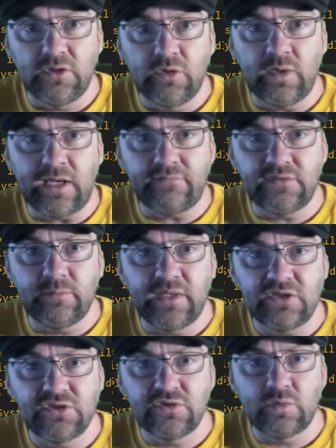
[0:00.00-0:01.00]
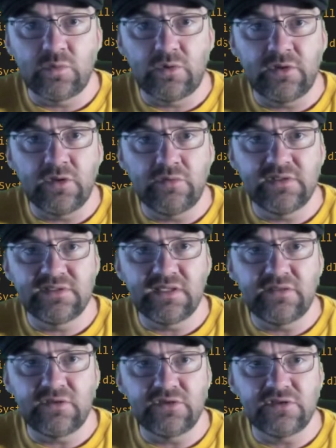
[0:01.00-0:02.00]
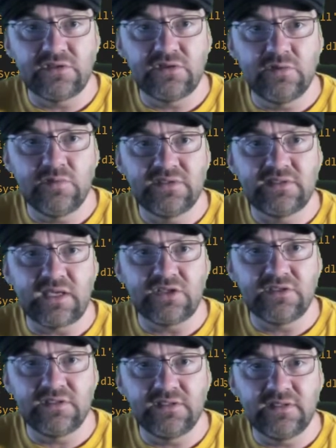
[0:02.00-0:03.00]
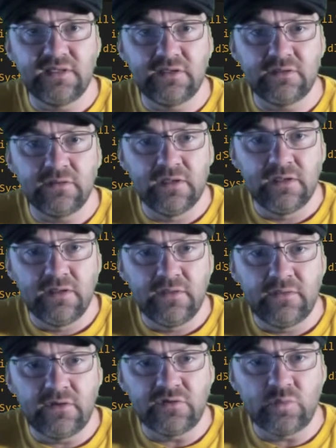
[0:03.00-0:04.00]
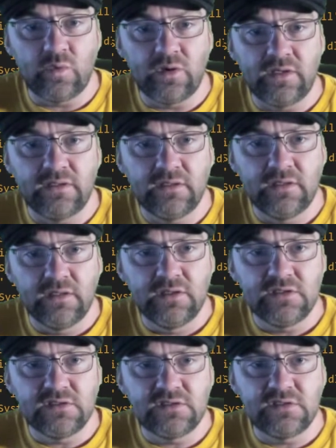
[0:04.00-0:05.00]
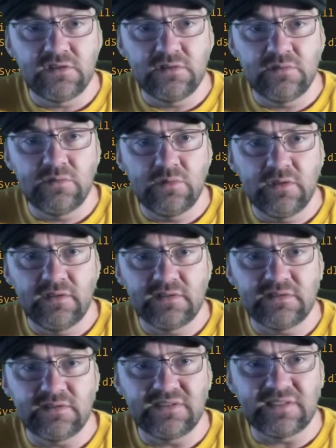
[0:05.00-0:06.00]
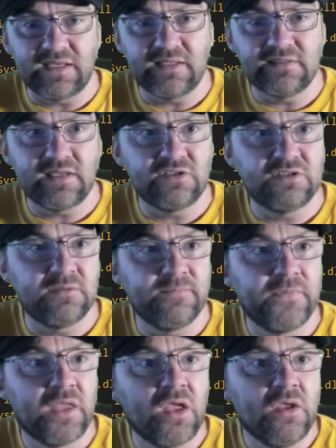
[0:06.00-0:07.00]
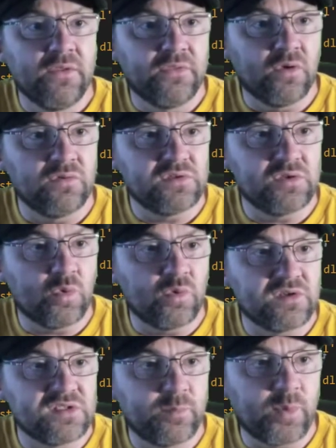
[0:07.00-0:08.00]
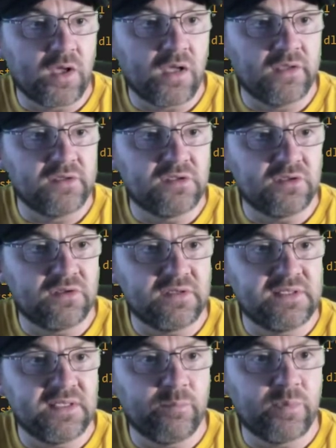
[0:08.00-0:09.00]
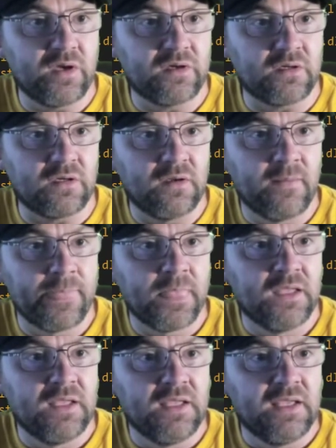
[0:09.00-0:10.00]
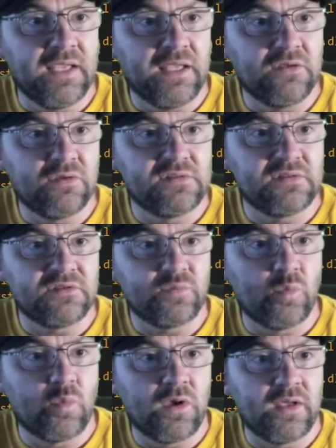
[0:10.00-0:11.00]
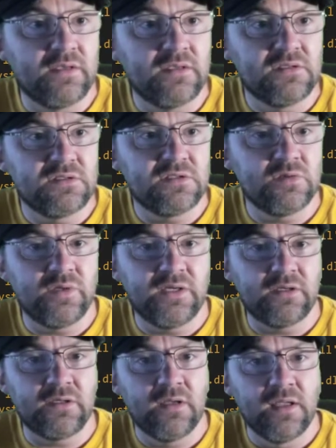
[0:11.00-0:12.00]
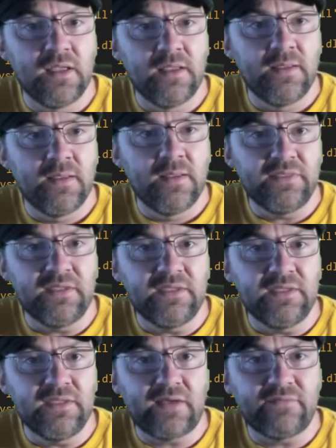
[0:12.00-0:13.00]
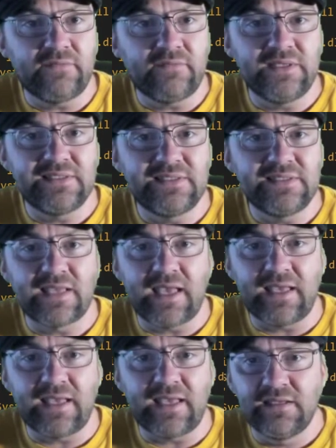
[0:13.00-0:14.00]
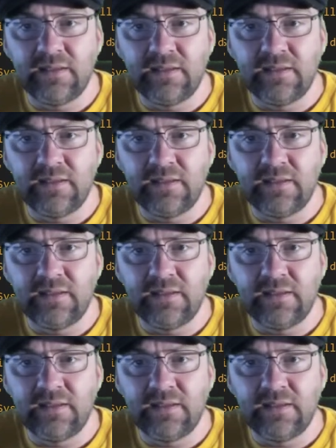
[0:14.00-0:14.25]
you have to make sure, notice that there's two sections in here. There's 1, 2, this is the second section. Those correspond to your debugger. And notice there's 1, 2 here. These have to be set